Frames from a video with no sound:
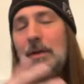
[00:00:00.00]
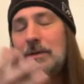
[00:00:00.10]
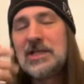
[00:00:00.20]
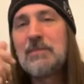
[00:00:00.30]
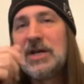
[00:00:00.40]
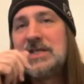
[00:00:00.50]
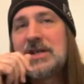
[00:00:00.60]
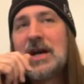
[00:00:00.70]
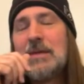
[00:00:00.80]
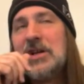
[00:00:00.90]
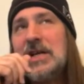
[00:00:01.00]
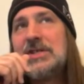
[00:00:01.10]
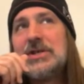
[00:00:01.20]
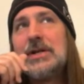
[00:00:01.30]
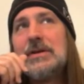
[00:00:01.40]
the spice
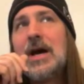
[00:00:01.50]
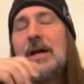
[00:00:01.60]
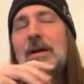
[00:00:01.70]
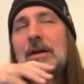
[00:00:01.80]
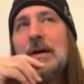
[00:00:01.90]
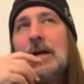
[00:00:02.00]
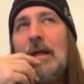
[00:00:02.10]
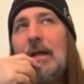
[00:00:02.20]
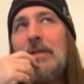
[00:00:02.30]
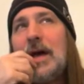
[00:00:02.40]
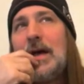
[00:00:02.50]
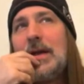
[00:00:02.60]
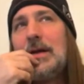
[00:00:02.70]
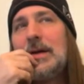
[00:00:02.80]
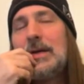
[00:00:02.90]
combination. Not
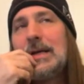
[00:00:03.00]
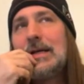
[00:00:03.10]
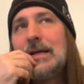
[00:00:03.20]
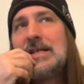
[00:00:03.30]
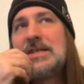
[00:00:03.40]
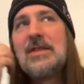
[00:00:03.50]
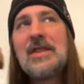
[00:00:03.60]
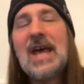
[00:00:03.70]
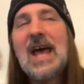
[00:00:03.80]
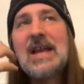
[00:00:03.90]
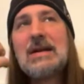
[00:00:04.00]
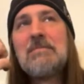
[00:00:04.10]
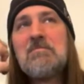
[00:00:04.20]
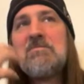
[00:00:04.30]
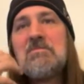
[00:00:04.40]
that it's that
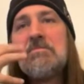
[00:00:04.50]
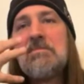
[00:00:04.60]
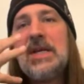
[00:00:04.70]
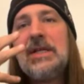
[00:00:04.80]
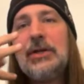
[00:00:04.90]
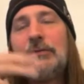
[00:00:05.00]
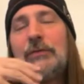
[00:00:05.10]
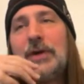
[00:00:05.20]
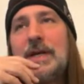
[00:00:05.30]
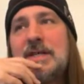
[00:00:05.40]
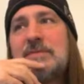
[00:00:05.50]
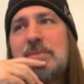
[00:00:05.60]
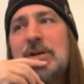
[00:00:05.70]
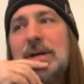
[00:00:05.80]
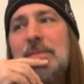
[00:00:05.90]
in your face,
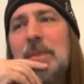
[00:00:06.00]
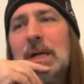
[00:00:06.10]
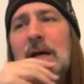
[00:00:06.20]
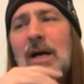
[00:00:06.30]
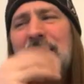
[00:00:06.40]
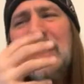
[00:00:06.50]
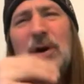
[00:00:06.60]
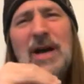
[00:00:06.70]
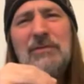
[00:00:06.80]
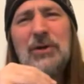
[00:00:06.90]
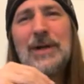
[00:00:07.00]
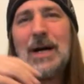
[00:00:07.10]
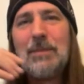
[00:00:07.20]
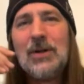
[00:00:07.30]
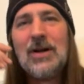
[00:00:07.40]
but you know, after a
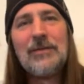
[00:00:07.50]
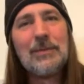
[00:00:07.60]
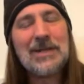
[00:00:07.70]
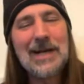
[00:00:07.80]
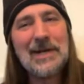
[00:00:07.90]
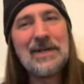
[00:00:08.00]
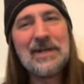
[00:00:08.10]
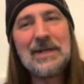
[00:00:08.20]
couple of them, it kind